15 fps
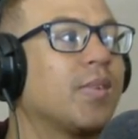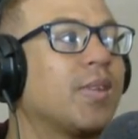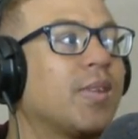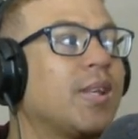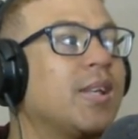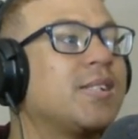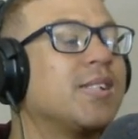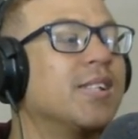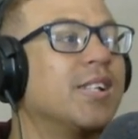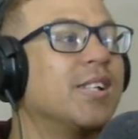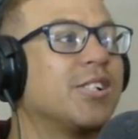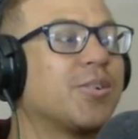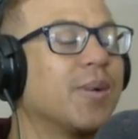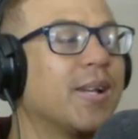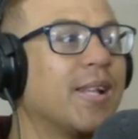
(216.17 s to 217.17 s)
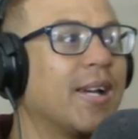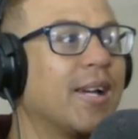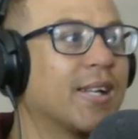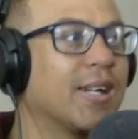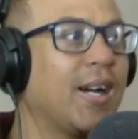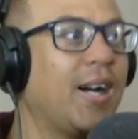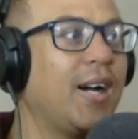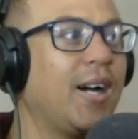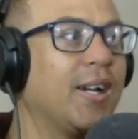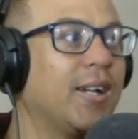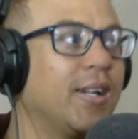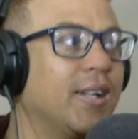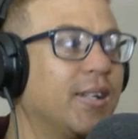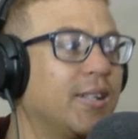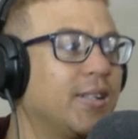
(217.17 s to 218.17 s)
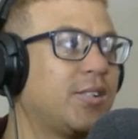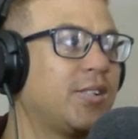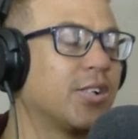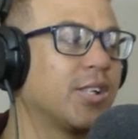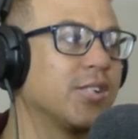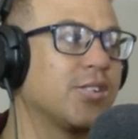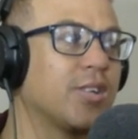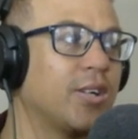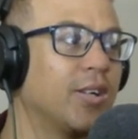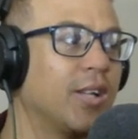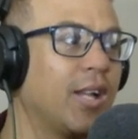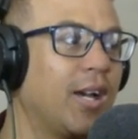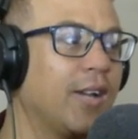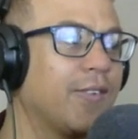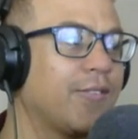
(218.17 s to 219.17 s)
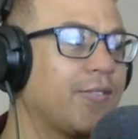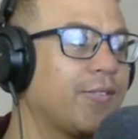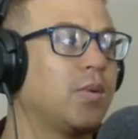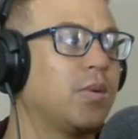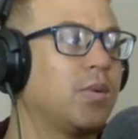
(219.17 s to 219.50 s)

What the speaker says: Isn't this where that guy took his own life?